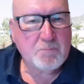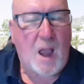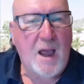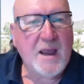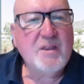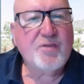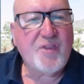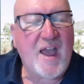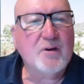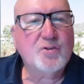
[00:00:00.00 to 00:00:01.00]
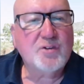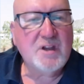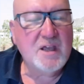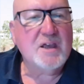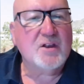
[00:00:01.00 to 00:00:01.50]
8,000
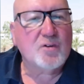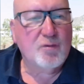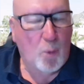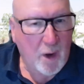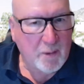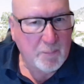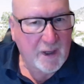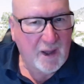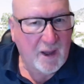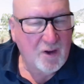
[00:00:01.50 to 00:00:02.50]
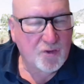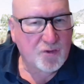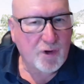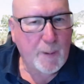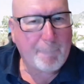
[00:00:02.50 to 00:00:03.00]
years of winemaking
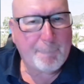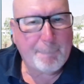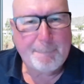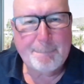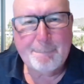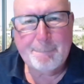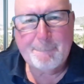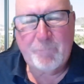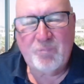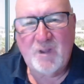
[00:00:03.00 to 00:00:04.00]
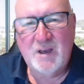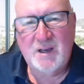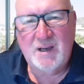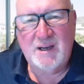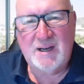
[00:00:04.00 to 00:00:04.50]
history.
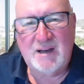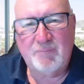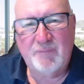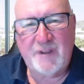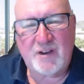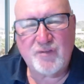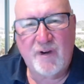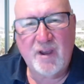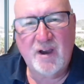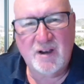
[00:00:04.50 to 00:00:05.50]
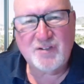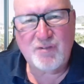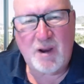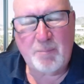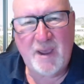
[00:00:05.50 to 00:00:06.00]
That's very hard to
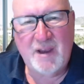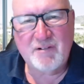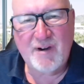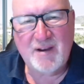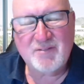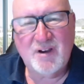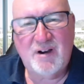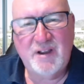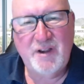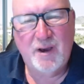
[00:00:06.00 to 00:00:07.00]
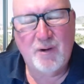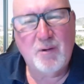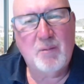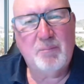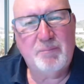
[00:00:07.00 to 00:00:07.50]
wrap your head around, I know.
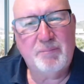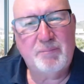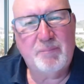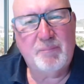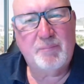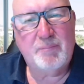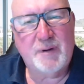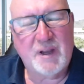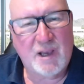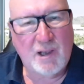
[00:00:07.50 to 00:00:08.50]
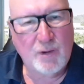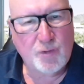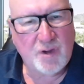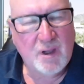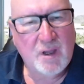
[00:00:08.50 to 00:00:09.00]
But in
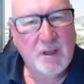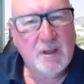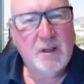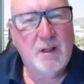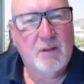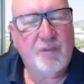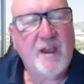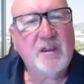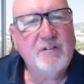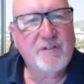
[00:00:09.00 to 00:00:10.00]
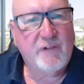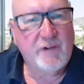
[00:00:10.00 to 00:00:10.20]
closing, thank you very